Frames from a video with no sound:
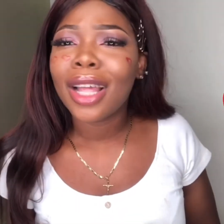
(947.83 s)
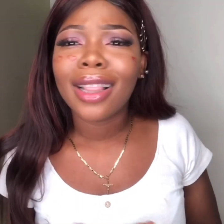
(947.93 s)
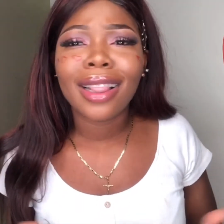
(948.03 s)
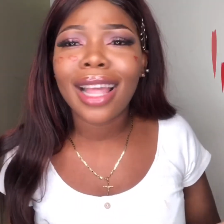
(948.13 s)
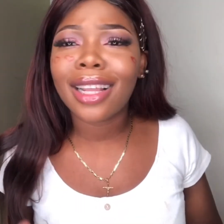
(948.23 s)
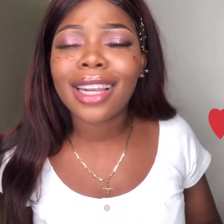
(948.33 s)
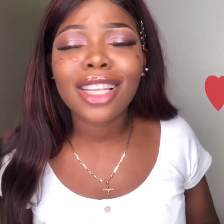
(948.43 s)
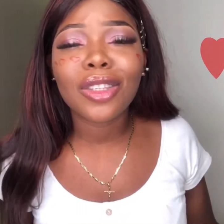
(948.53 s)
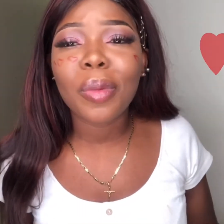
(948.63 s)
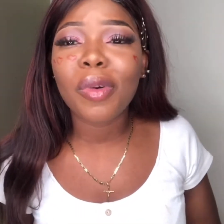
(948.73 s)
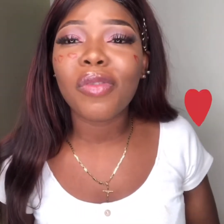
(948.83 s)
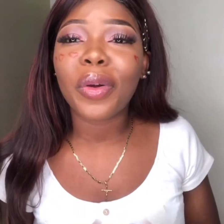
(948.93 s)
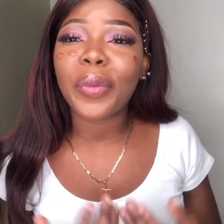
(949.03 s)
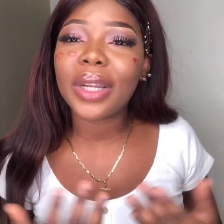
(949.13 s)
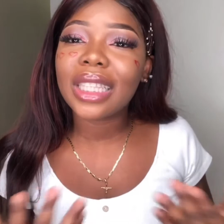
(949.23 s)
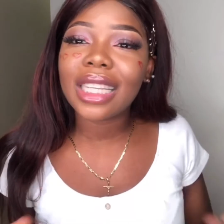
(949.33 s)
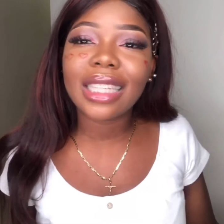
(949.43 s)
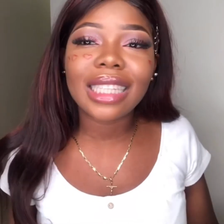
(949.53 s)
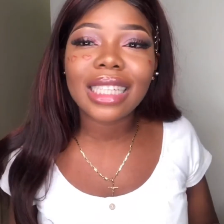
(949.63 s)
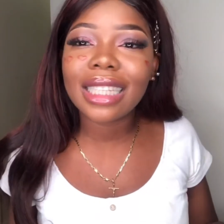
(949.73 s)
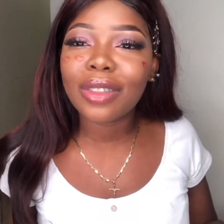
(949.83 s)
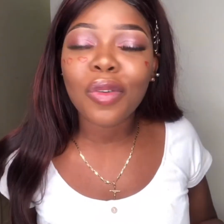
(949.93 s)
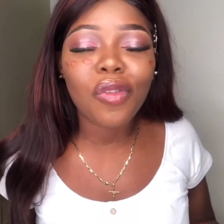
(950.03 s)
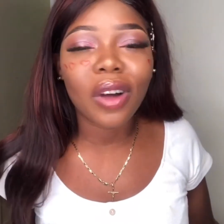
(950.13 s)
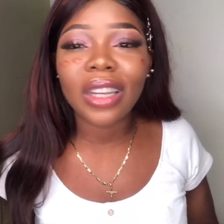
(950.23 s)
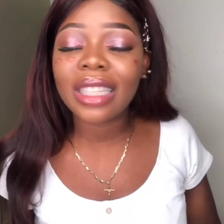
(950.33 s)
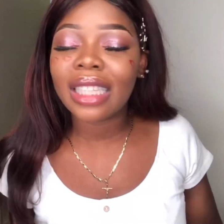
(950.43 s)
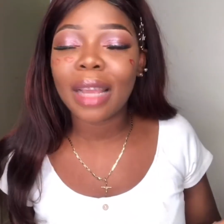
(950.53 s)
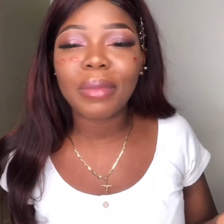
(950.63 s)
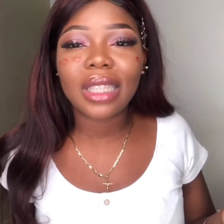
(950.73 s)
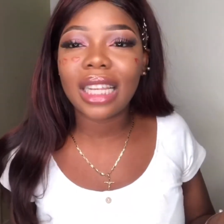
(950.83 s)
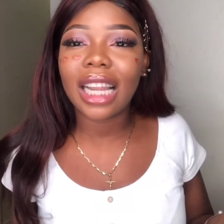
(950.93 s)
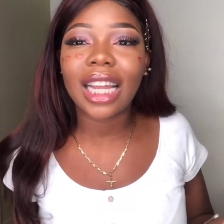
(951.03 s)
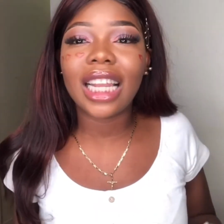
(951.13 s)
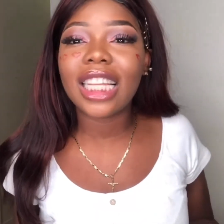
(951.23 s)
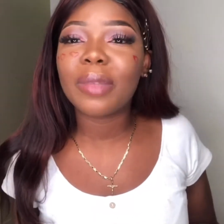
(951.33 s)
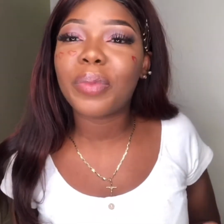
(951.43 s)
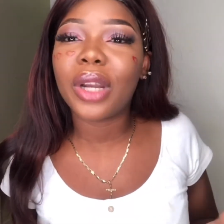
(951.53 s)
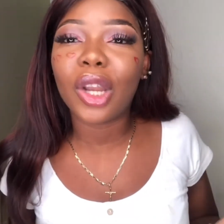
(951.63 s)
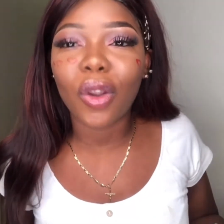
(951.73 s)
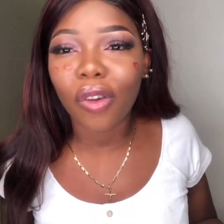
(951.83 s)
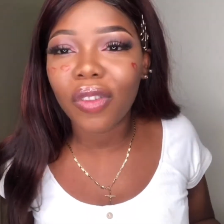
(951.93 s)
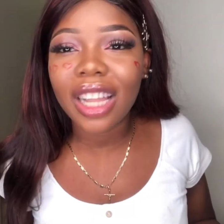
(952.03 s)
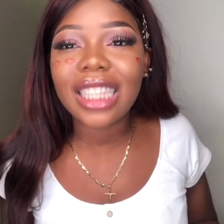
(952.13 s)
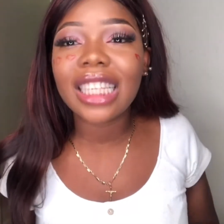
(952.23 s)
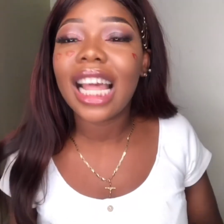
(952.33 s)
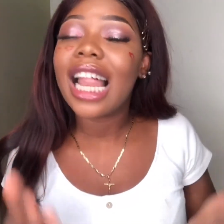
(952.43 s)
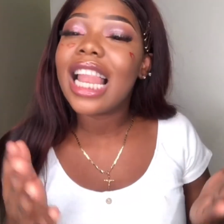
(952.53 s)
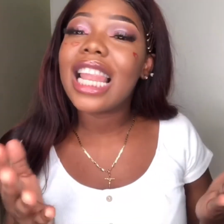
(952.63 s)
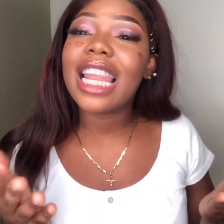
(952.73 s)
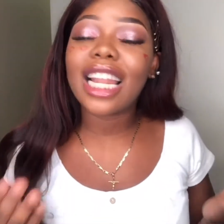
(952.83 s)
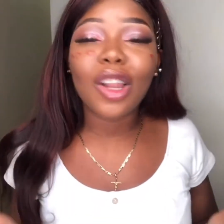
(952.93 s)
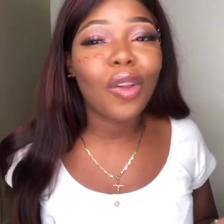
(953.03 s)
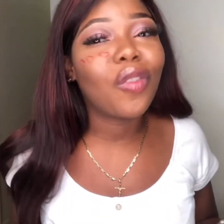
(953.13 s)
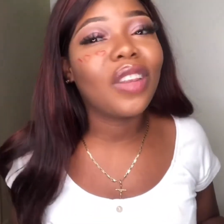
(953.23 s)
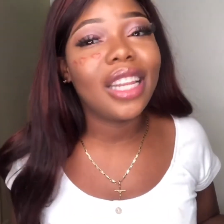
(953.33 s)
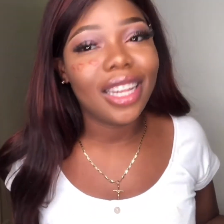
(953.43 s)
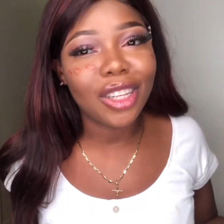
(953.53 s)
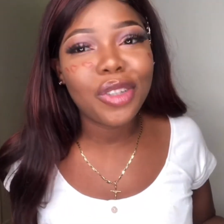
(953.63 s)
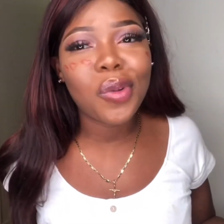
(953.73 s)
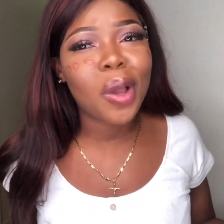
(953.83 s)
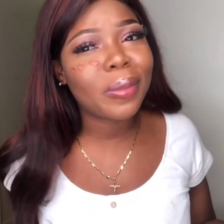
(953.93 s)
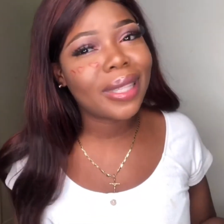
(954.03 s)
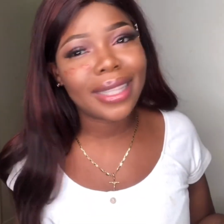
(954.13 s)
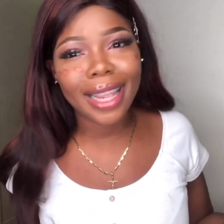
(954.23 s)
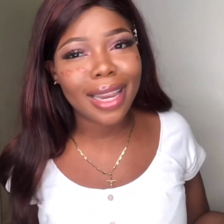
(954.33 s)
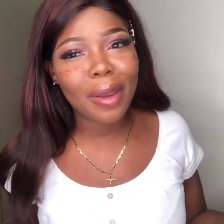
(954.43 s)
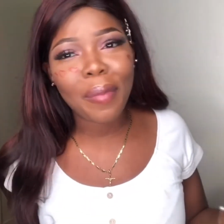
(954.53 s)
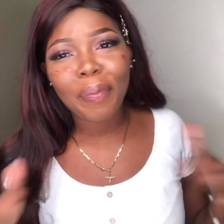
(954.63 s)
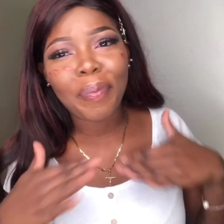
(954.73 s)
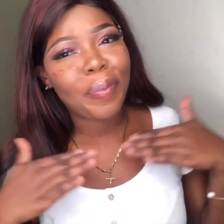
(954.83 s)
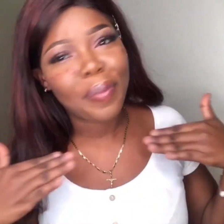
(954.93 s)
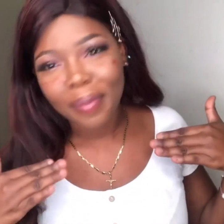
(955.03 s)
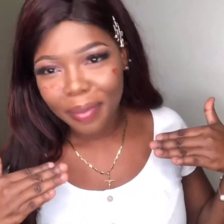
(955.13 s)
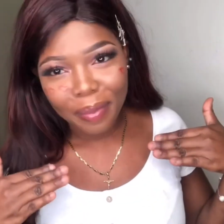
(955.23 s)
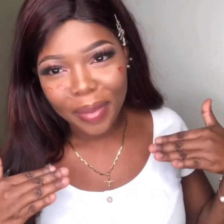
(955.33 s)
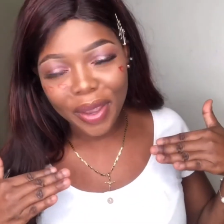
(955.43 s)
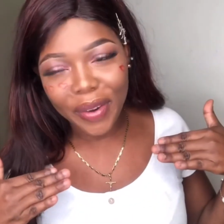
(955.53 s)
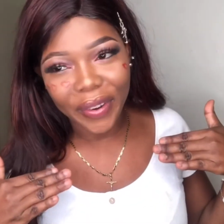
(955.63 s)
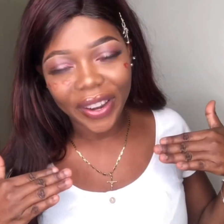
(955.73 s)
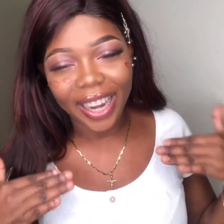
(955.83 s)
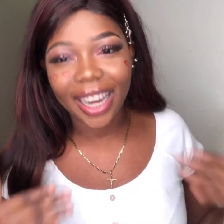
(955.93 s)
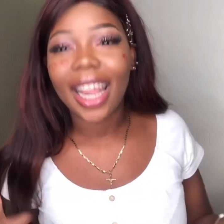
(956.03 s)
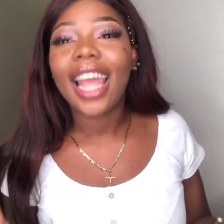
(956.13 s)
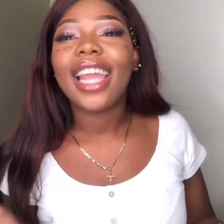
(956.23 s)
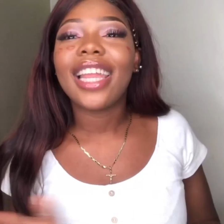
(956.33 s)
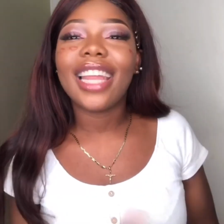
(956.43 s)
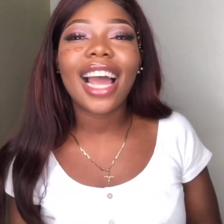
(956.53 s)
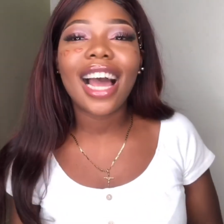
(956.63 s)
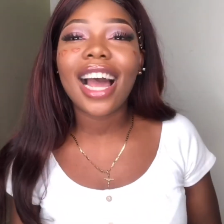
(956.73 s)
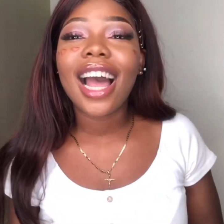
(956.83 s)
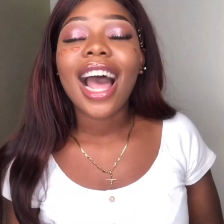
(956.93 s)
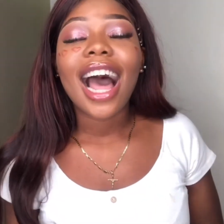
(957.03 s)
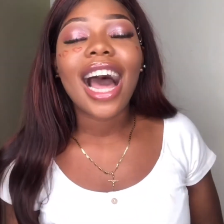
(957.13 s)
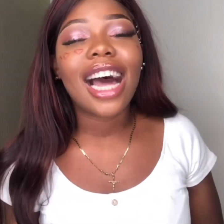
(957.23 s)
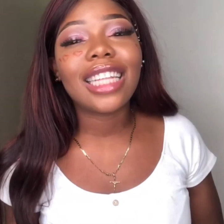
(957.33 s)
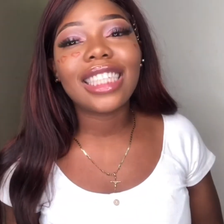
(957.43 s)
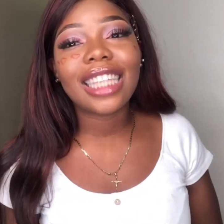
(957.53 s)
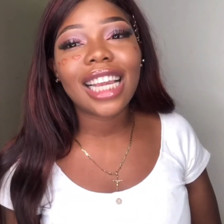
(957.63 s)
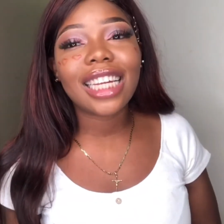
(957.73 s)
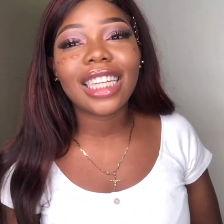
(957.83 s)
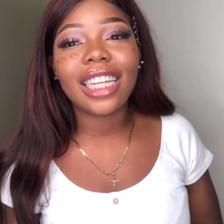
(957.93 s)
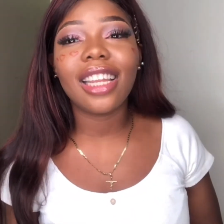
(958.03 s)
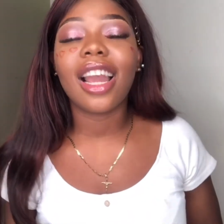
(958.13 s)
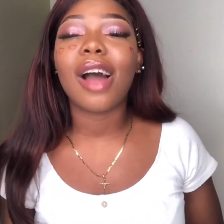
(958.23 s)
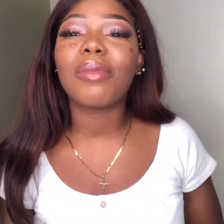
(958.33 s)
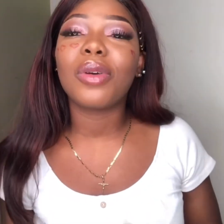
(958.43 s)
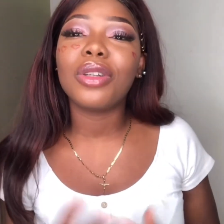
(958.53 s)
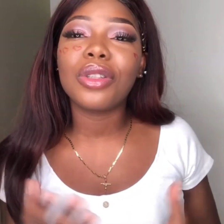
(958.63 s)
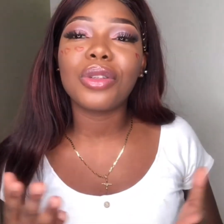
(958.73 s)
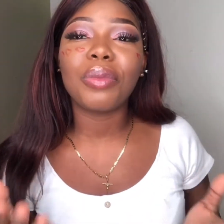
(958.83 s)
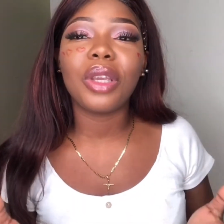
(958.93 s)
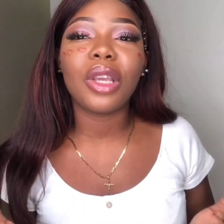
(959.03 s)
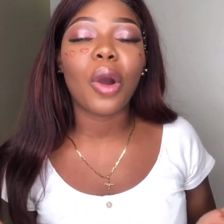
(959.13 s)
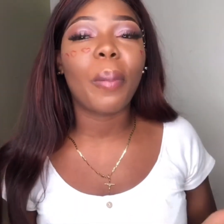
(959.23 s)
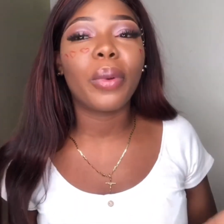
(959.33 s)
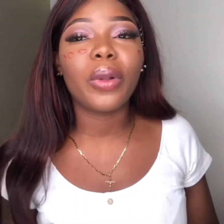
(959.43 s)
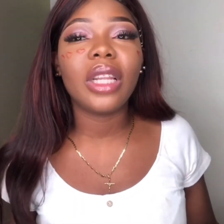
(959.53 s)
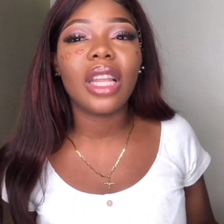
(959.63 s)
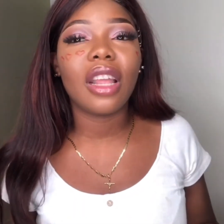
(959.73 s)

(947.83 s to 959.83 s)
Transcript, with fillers: like let's stop overrating this whole valentine thing and let's spread love let's let love lead you know what i'm saying period yeah and secondly i'm going to be uploading a